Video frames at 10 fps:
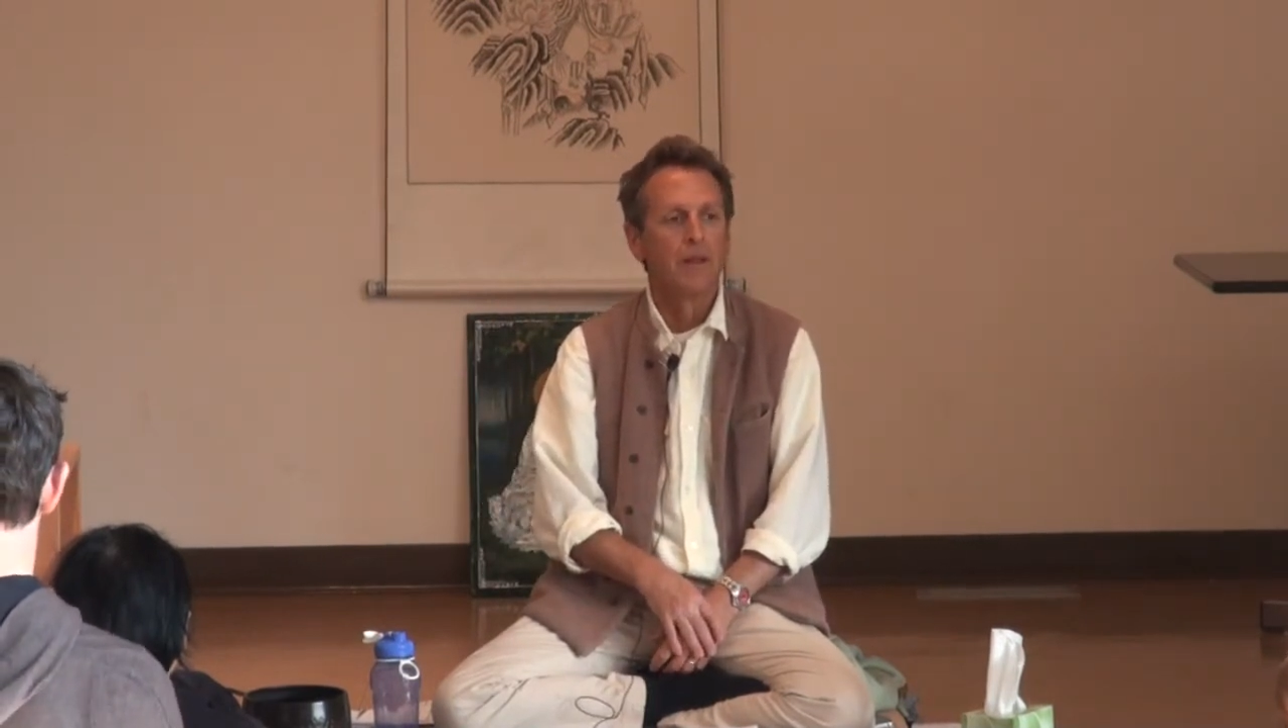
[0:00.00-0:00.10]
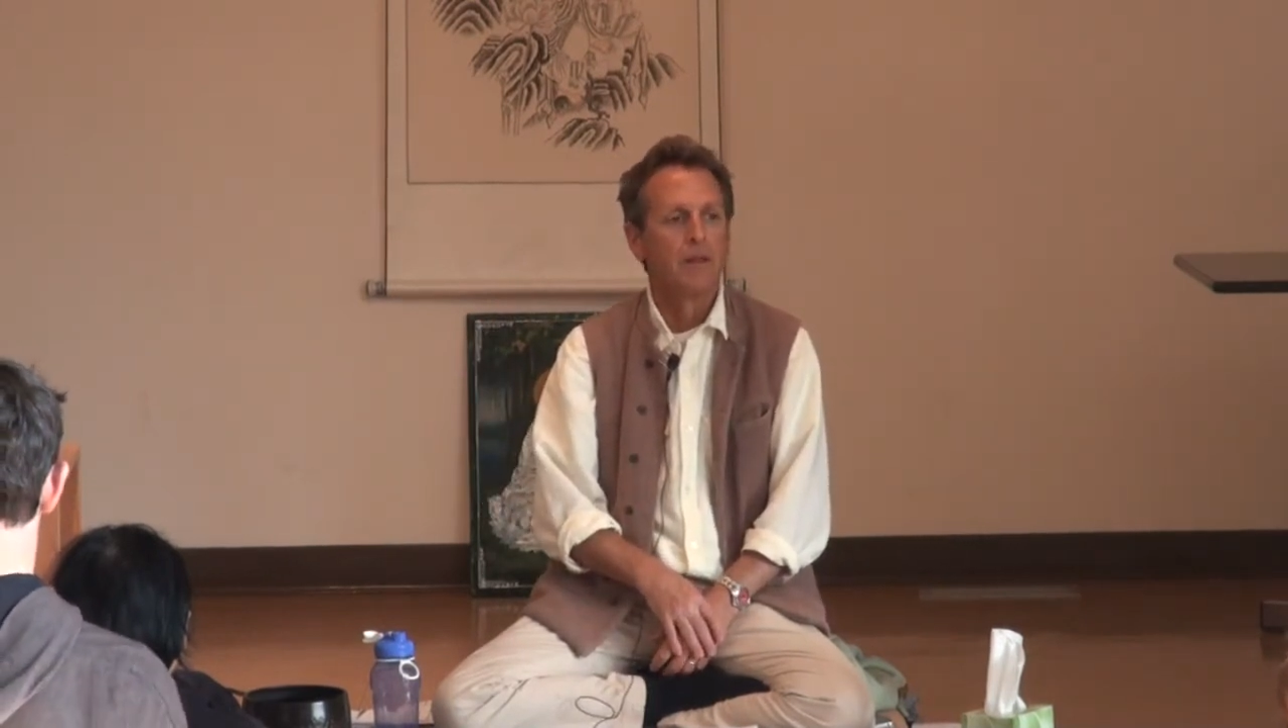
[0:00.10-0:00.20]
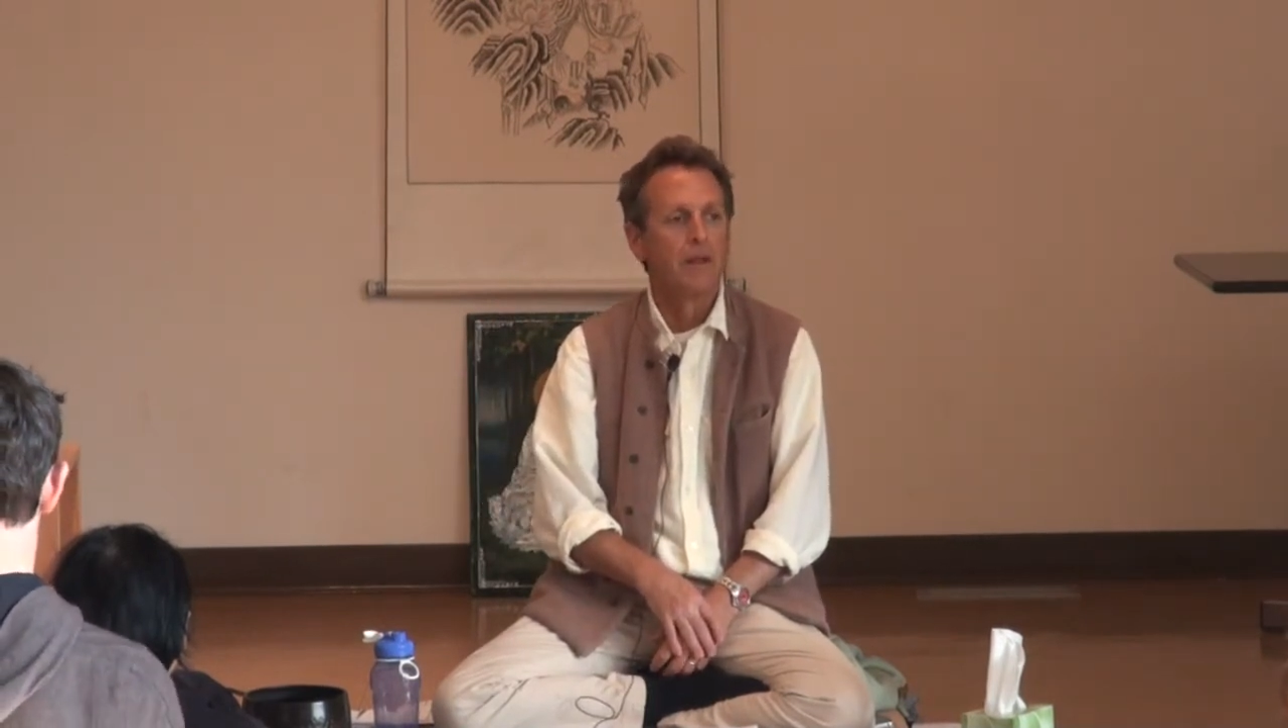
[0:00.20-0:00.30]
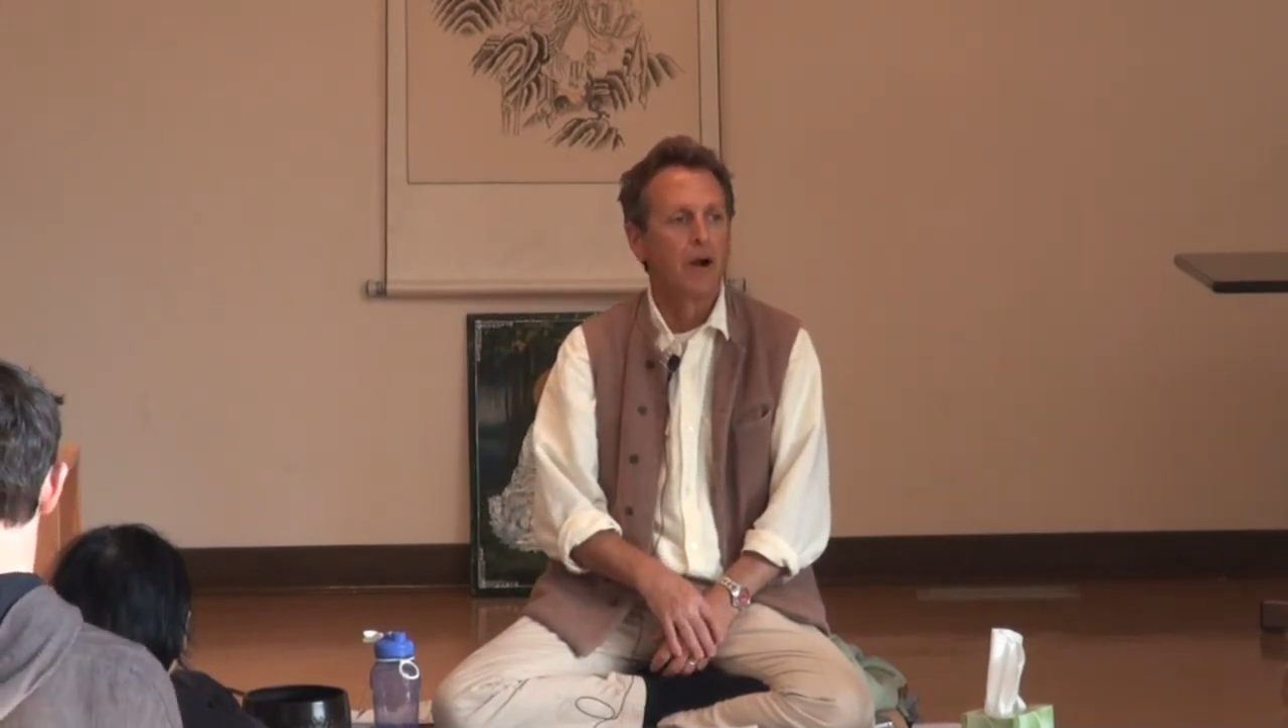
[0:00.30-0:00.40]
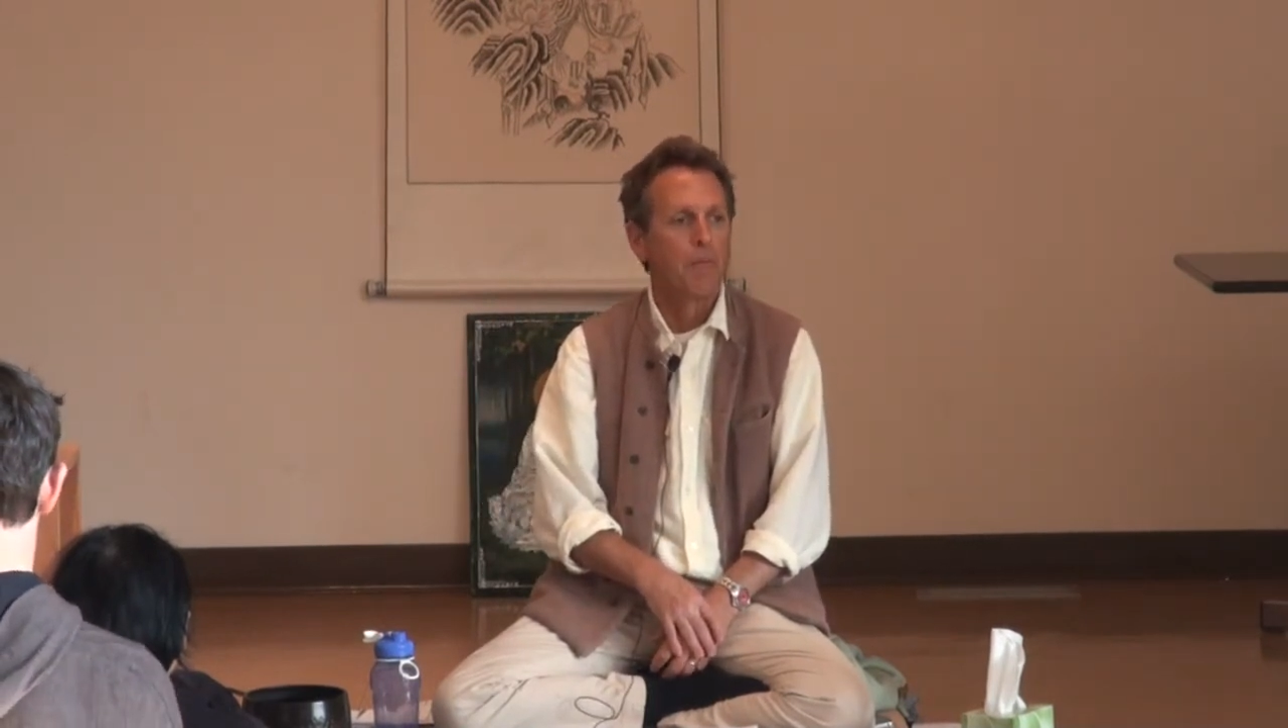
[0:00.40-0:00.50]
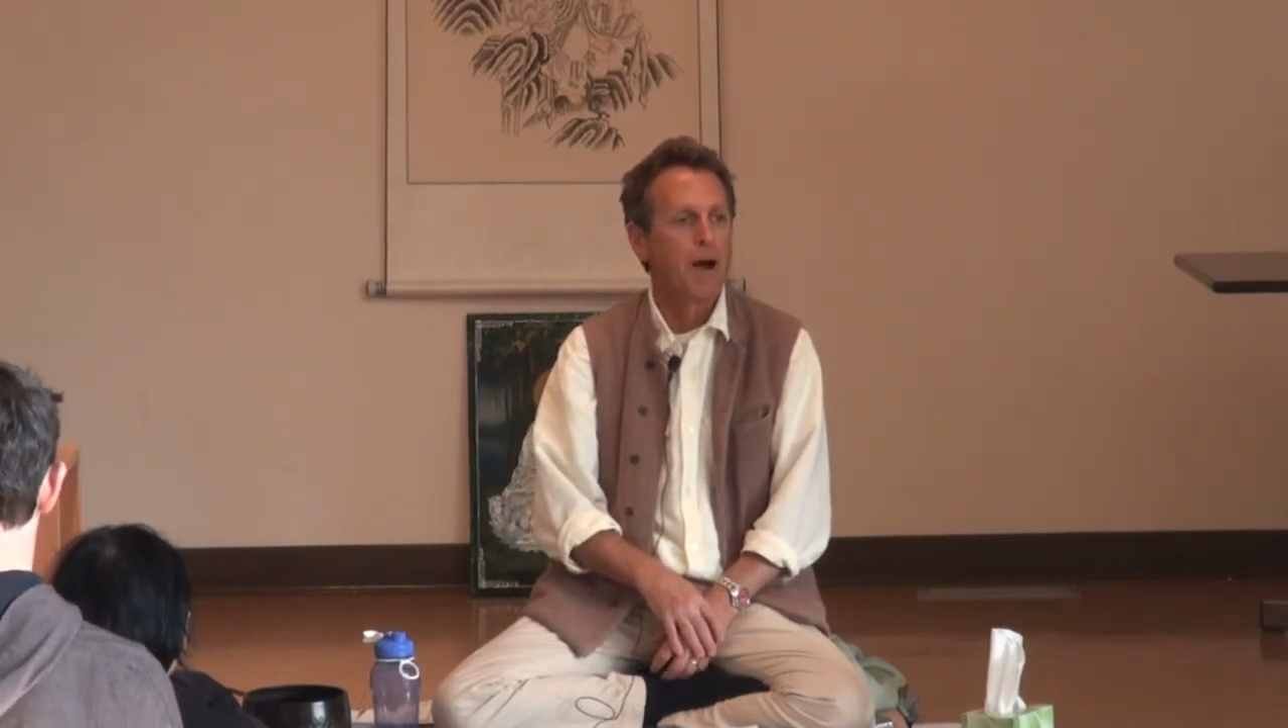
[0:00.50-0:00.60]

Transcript: that our